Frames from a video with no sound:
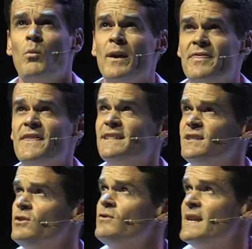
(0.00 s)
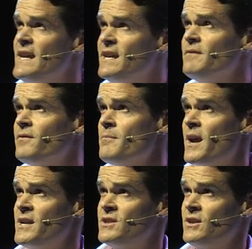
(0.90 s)
With this unique
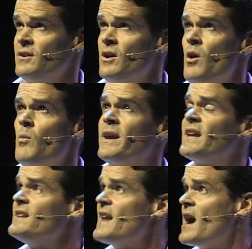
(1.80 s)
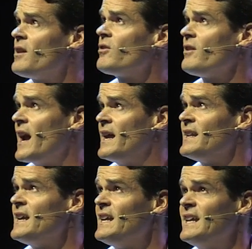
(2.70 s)
information, we can now
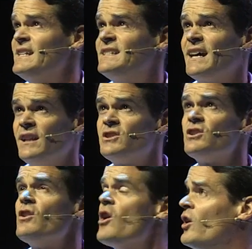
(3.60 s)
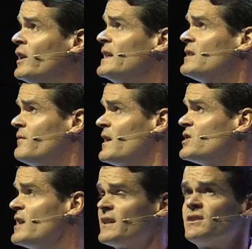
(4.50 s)
create intelligent early
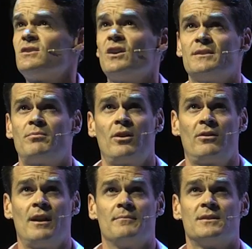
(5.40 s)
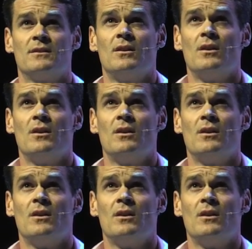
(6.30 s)
intervention exercise programs,